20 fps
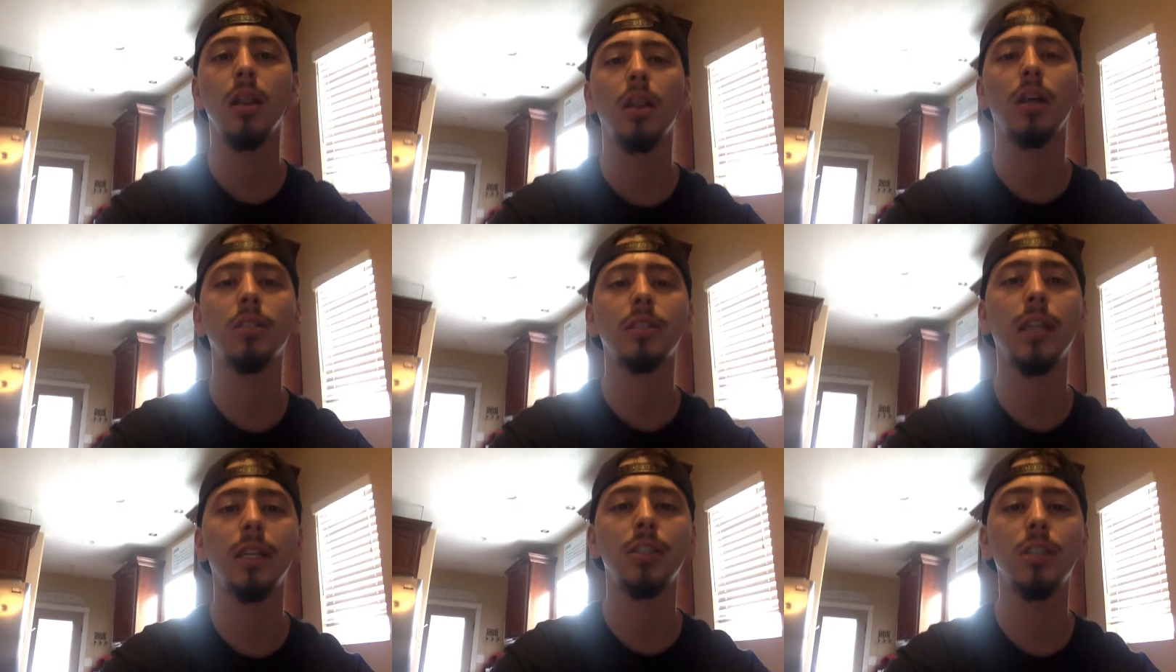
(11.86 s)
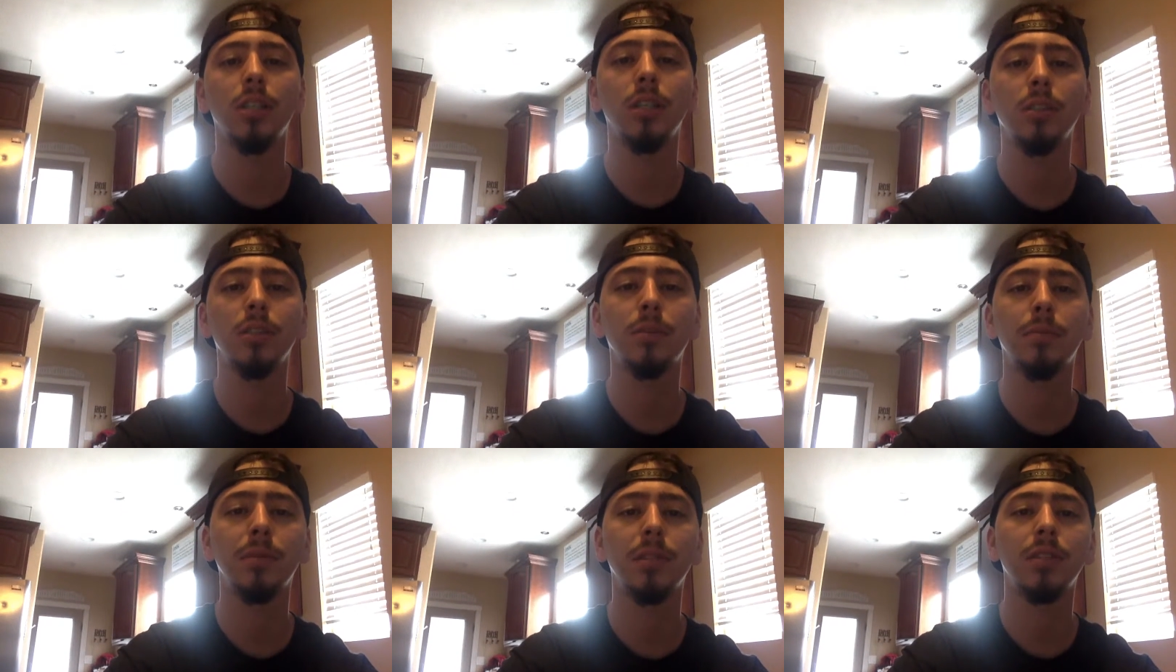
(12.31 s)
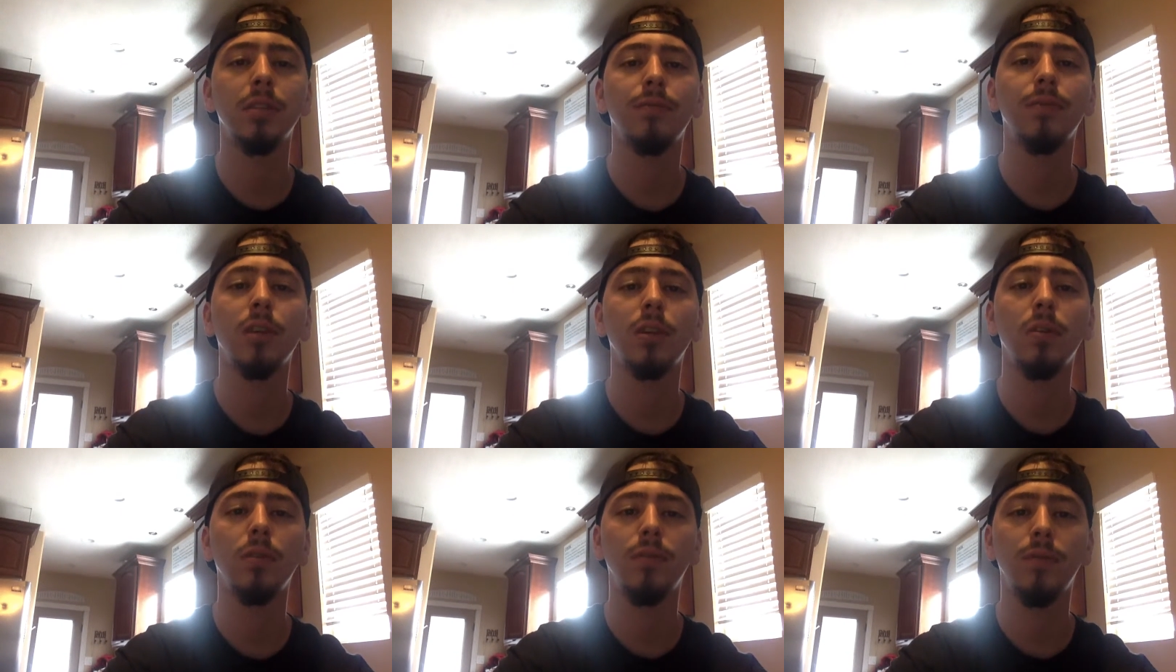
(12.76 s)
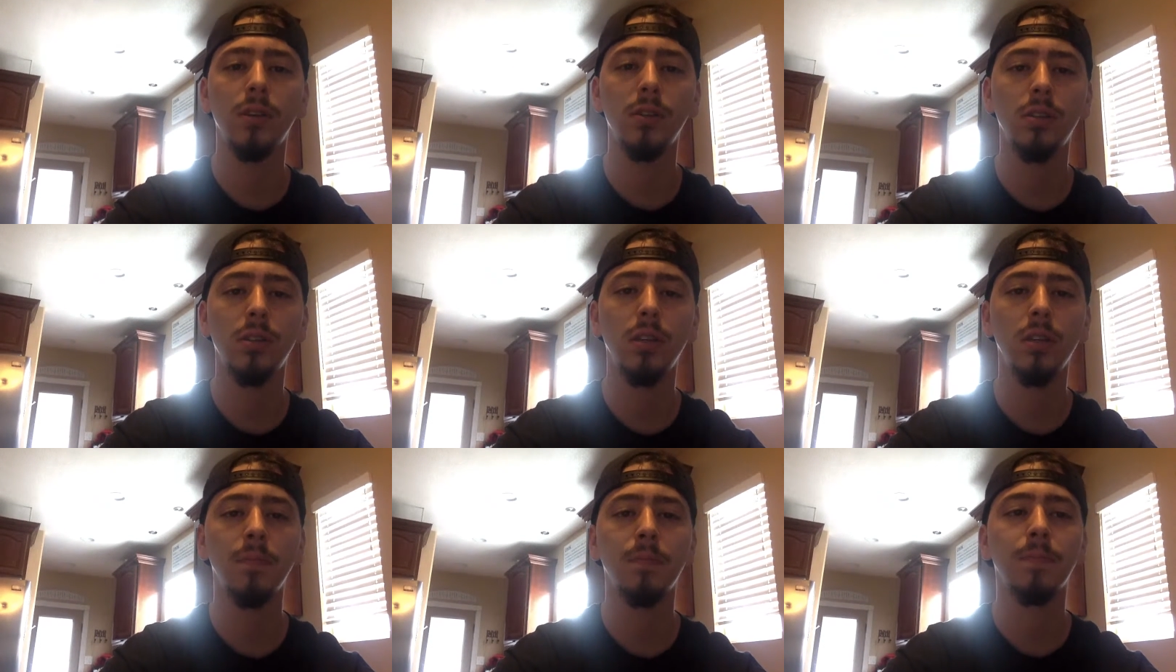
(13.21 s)
Los Angeles Pacific
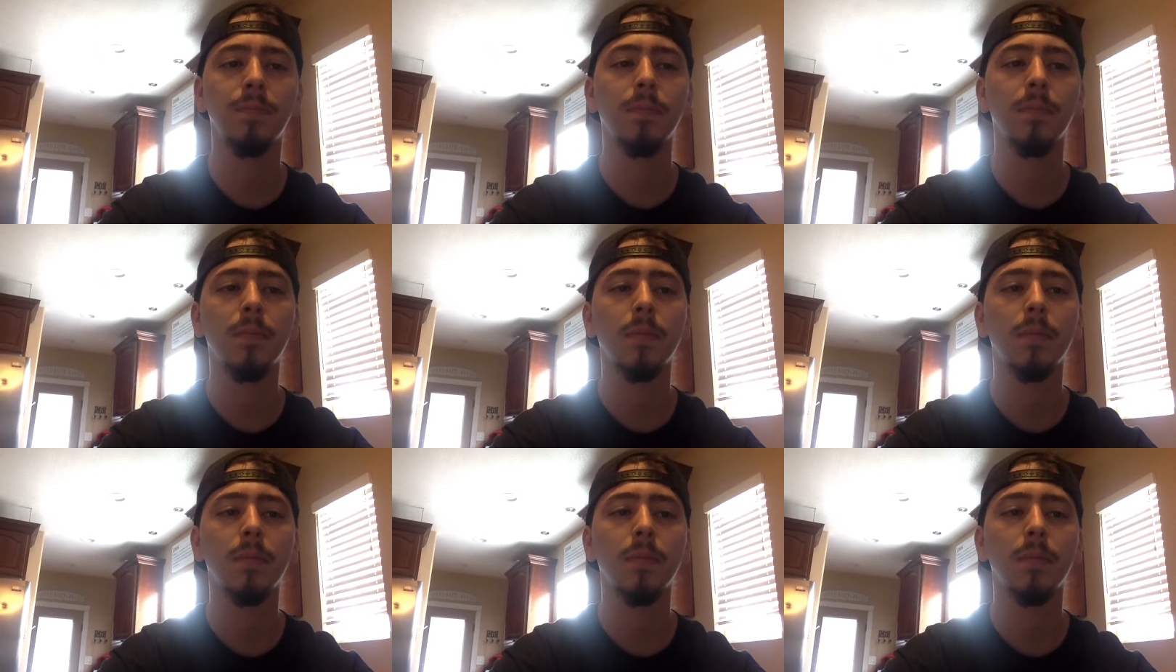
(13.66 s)
University.